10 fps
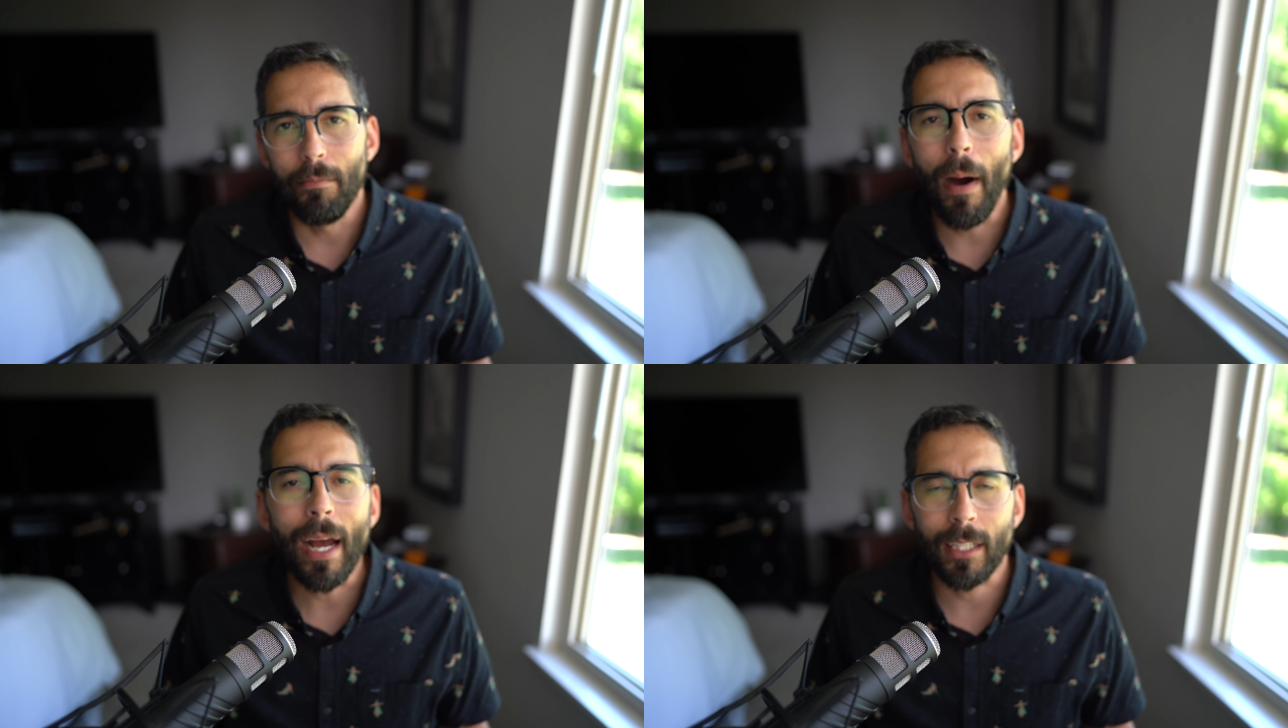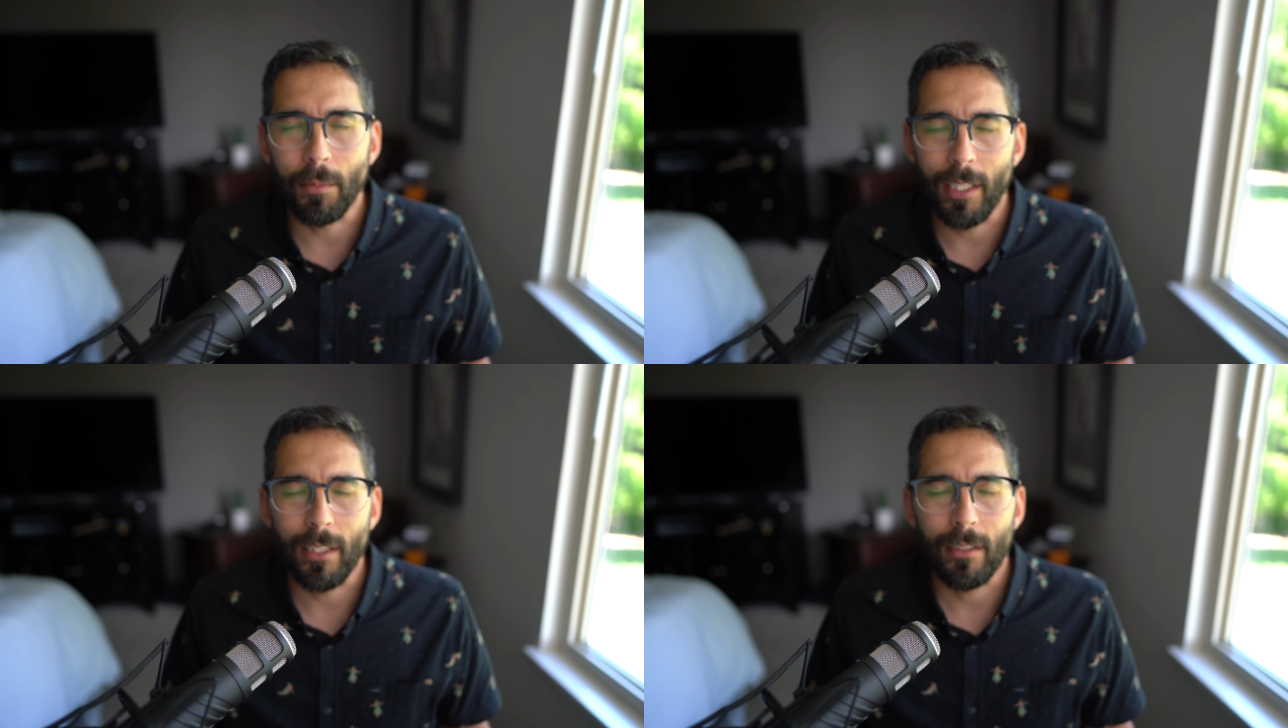buy some
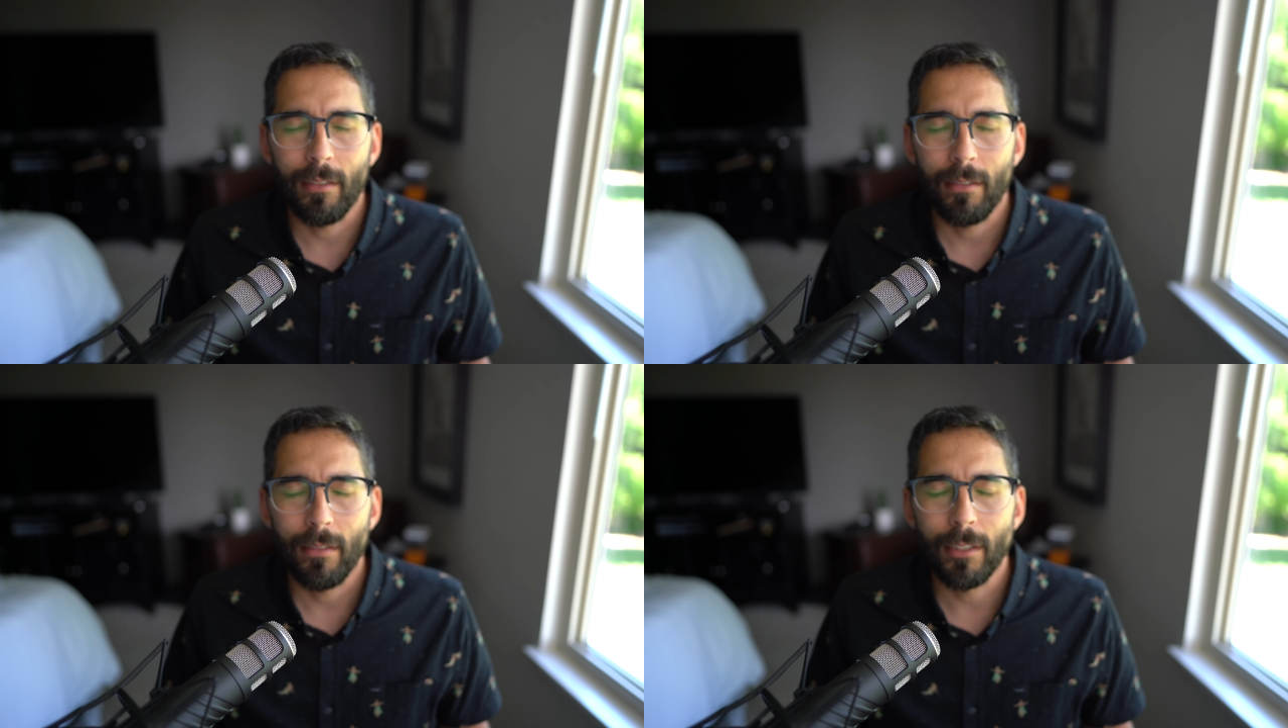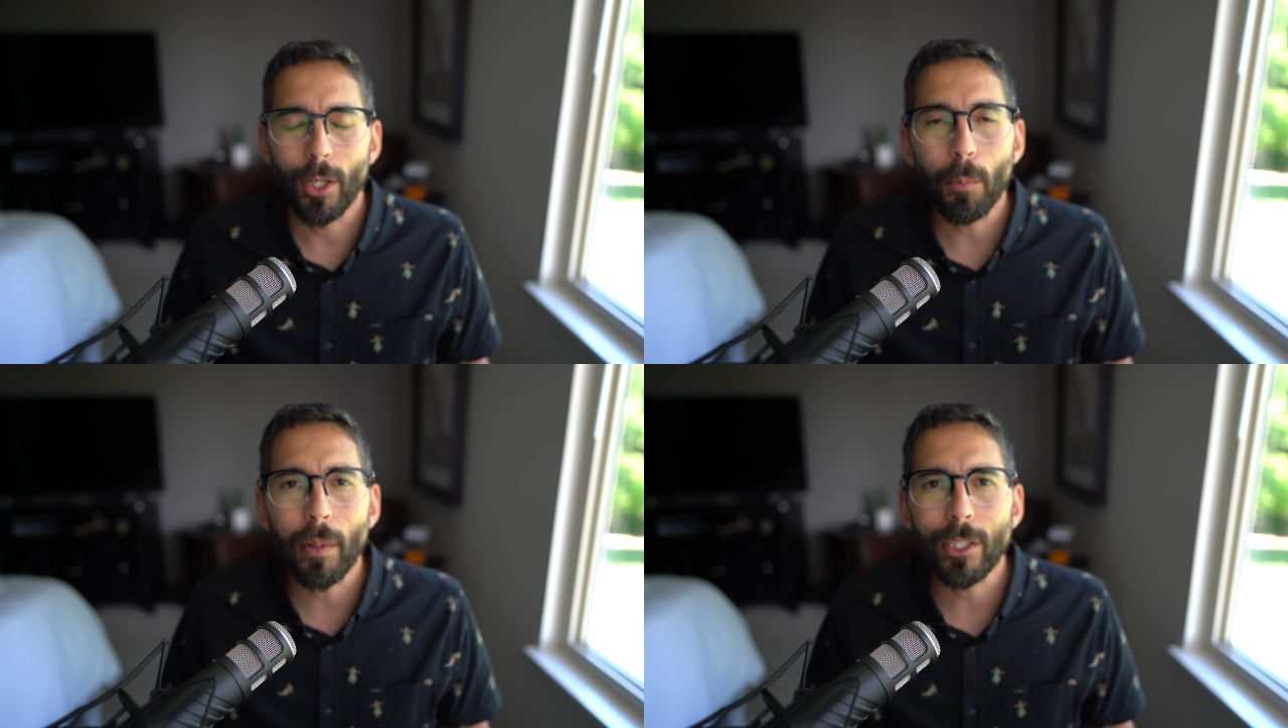of these.
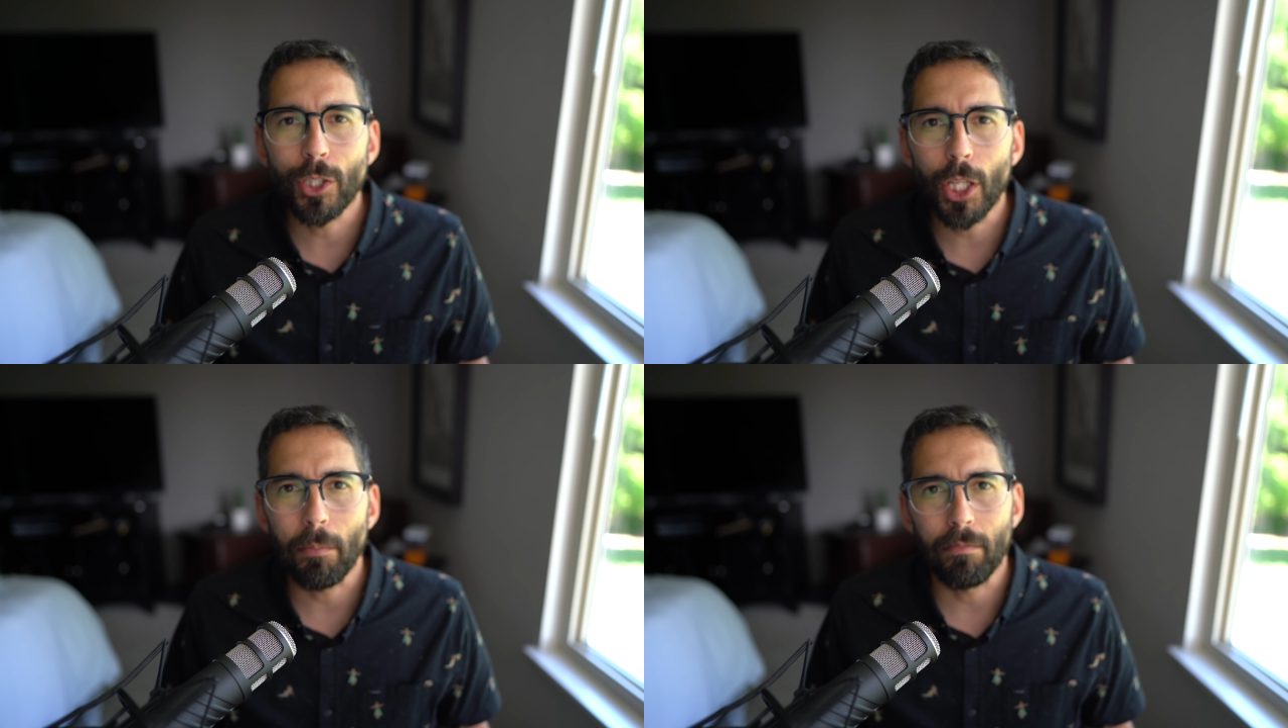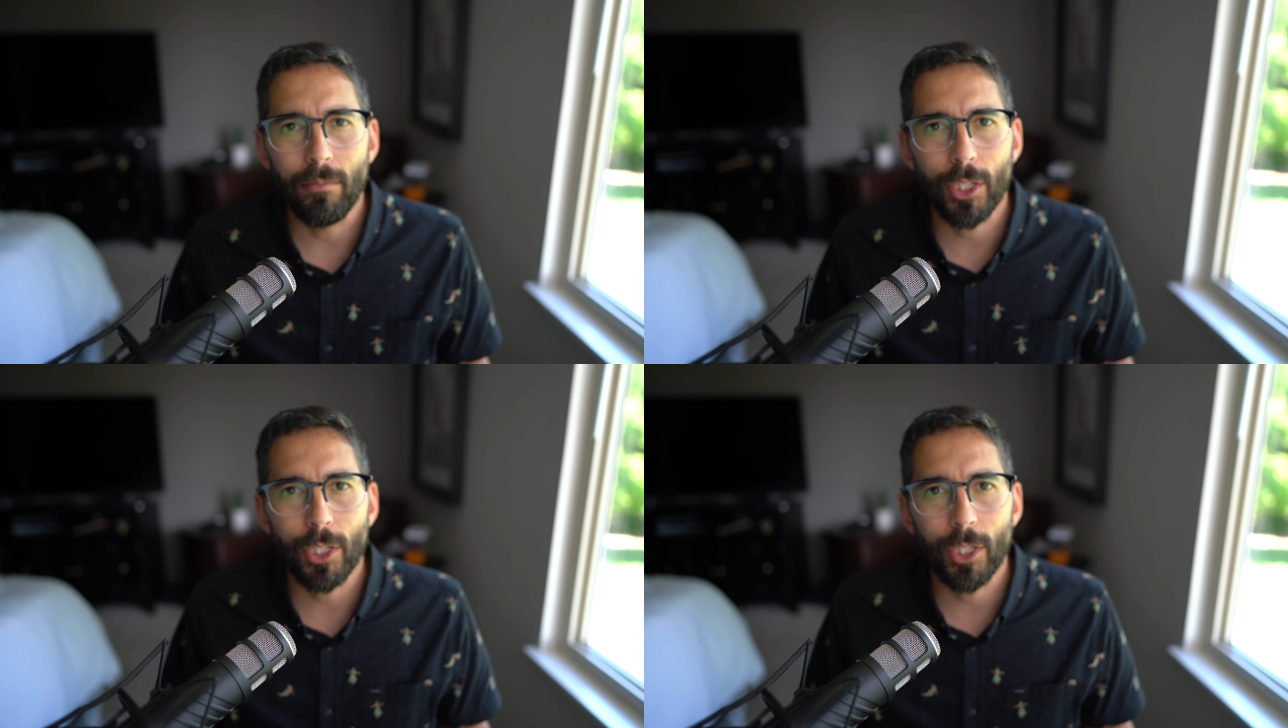Don't be cheap.